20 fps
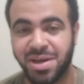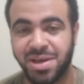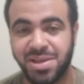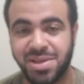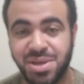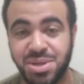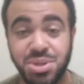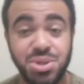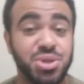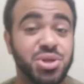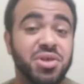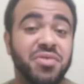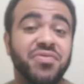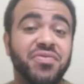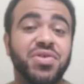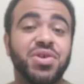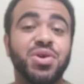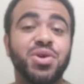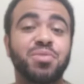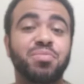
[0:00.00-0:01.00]
Listen to the
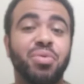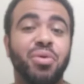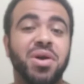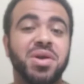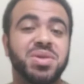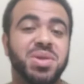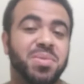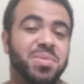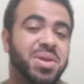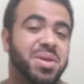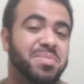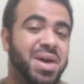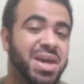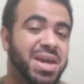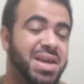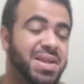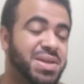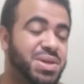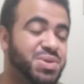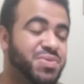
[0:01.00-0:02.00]
few points I'm going to
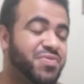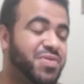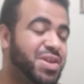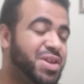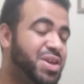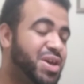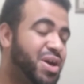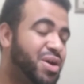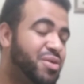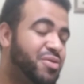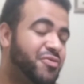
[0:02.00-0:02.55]
make in this video.